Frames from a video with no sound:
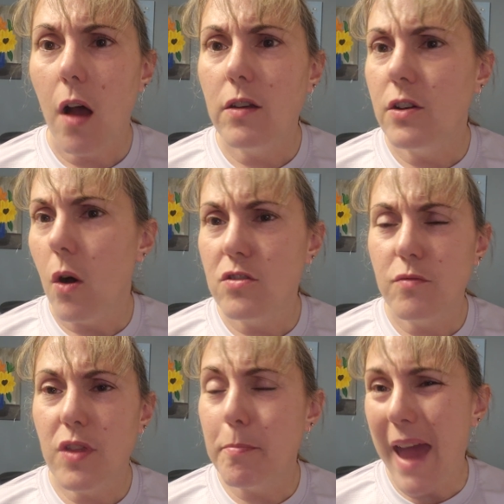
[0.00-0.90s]
you know,
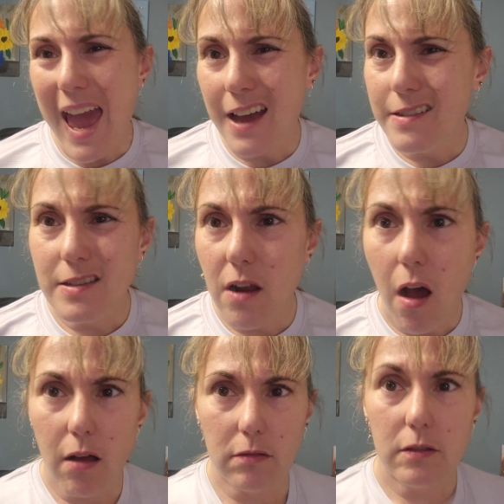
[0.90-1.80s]
the bags and
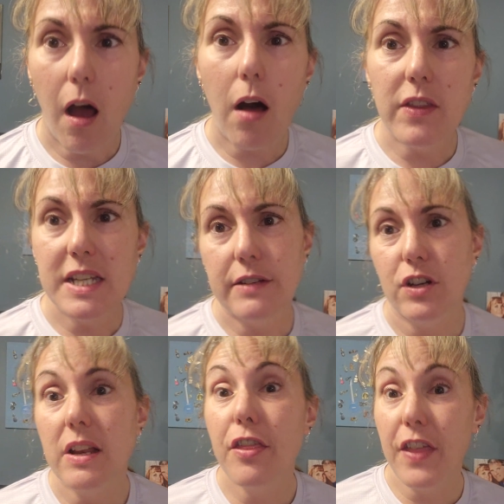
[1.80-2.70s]
all the
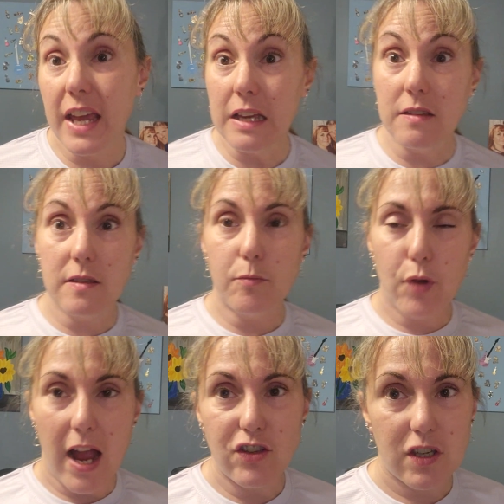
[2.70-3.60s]
different things,
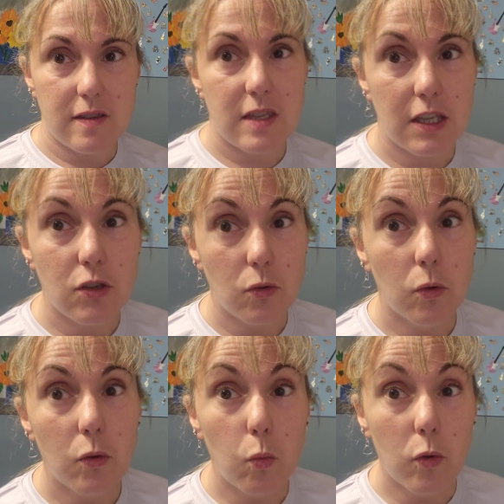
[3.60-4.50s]
projects that you
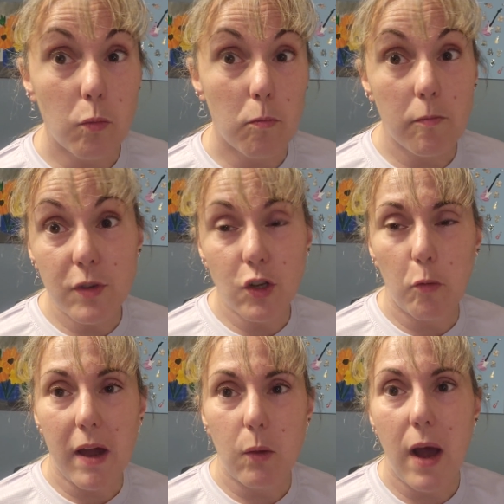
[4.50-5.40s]
would, you know,
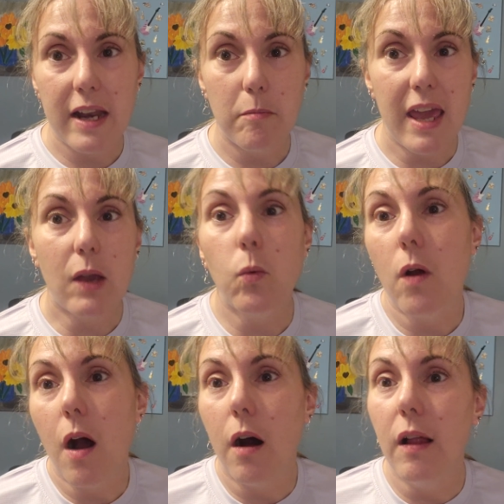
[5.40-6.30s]
might want to make, were
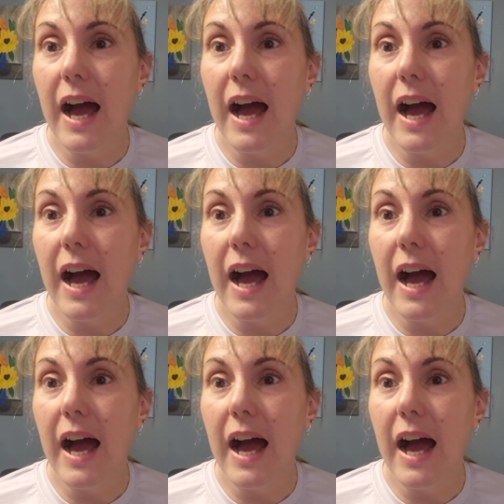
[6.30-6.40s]
all